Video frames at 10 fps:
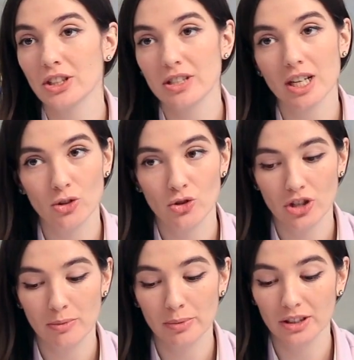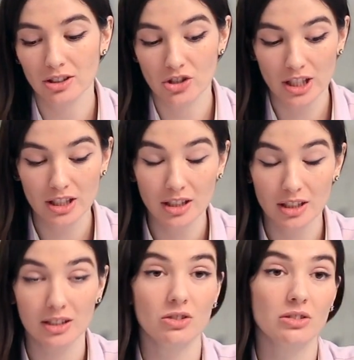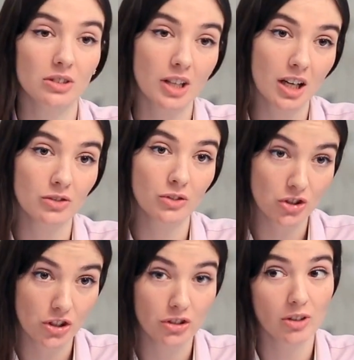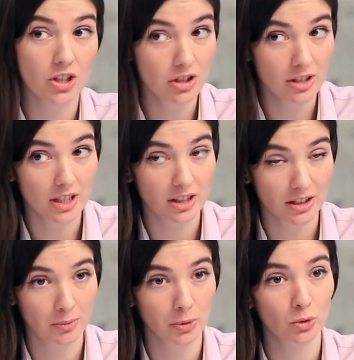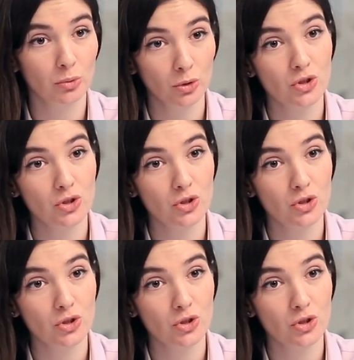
would that catch your attention? What if you could separate yourself